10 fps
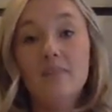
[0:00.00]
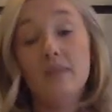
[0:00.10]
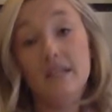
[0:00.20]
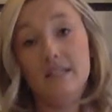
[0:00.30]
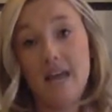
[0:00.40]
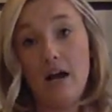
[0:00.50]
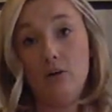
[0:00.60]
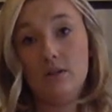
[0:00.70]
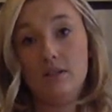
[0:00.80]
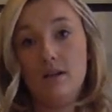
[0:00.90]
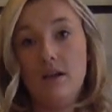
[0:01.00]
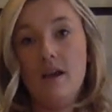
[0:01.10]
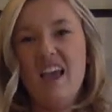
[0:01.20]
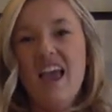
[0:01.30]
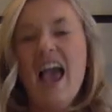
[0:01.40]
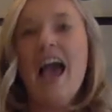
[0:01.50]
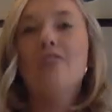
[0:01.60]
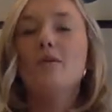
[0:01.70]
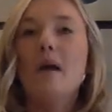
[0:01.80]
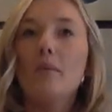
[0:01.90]
Pete's house.
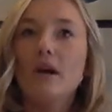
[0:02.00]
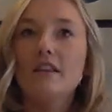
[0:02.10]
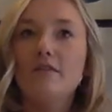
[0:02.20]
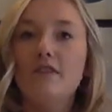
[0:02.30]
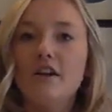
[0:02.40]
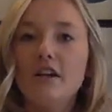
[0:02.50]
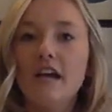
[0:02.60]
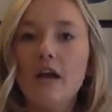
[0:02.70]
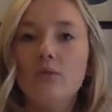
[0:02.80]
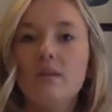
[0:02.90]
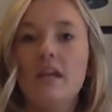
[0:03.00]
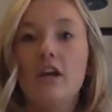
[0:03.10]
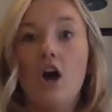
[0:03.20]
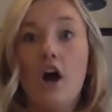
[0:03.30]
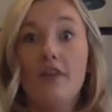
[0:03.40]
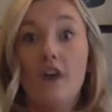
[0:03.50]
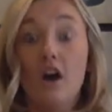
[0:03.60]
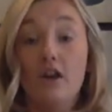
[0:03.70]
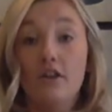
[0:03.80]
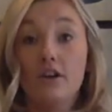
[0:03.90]
And remember at the very end when they caught the
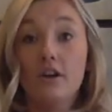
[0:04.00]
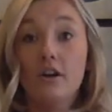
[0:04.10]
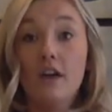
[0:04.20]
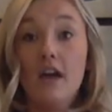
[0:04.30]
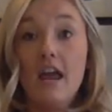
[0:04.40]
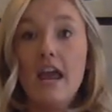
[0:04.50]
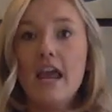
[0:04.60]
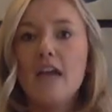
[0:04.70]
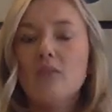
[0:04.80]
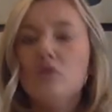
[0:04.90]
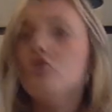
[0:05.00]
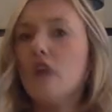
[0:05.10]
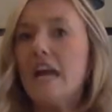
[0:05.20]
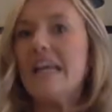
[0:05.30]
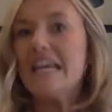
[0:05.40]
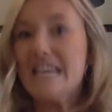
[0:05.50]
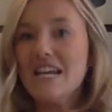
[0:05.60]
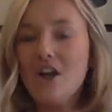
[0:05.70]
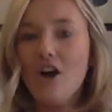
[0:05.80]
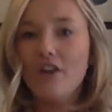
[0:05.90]
other animal trying to
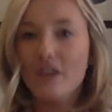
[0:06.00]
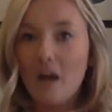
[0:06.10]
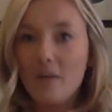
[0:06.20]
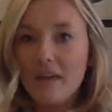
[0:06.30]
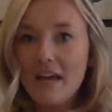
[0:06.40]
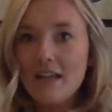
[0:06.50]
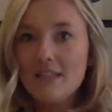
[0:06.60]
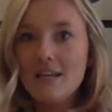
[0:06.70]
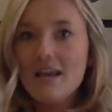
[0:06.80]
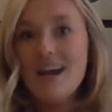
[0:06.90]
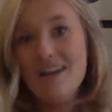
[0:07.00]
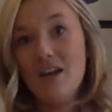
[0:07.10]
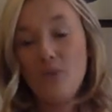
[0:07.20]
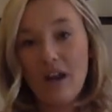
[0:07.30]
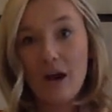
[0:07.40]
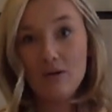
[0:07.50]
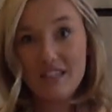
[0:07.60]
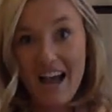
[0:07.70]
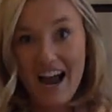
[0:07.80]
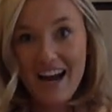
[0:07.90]
eat all the cupcakes and they went
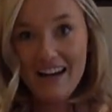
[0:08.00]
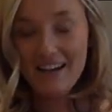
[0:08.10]
outside?